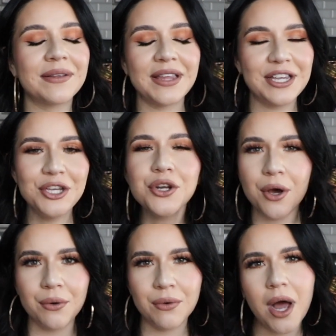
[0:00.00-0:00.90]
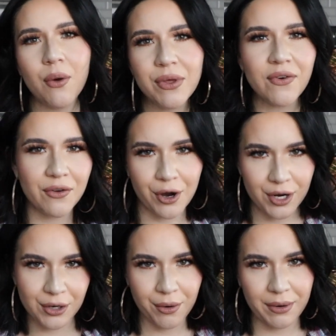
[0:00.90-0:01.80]
Like, you know, we've all
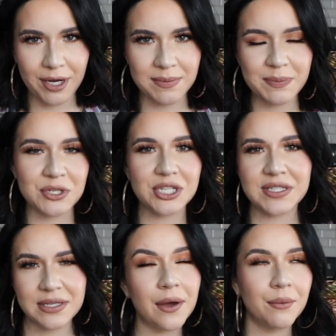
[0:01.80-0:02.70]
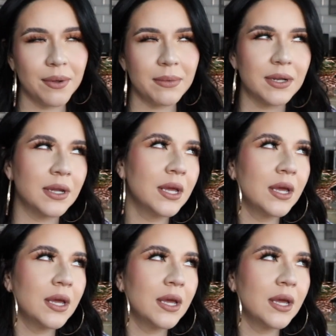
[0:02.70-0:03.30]
heard it growing up, especially as young women.